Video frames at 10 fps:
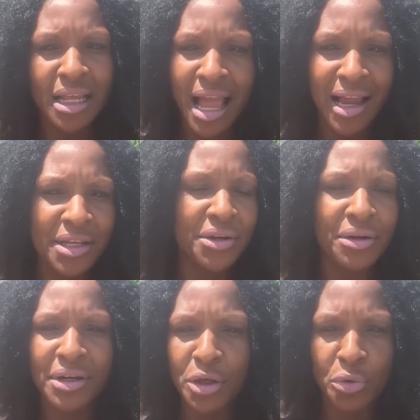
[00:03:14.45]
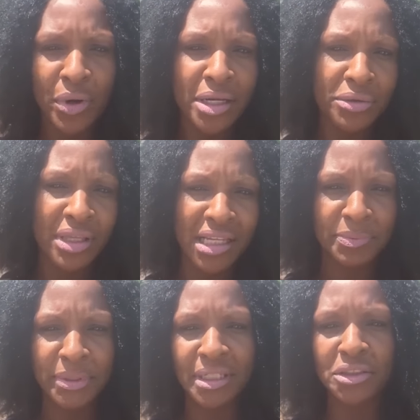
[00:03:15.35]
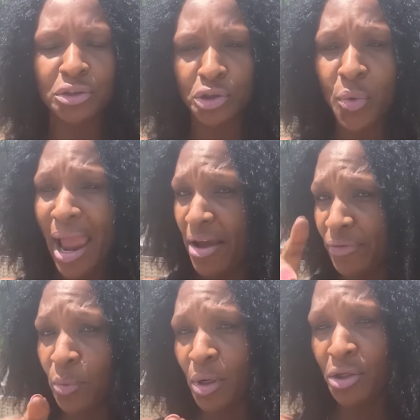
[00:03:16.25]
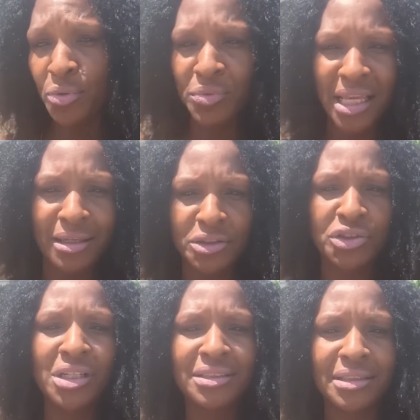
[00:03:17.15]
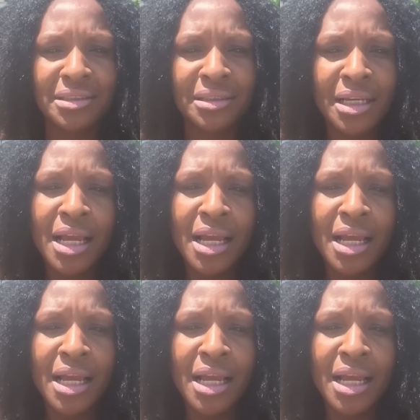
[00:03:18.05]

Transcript: the higher and the greater the expectation you have for what you think is justice,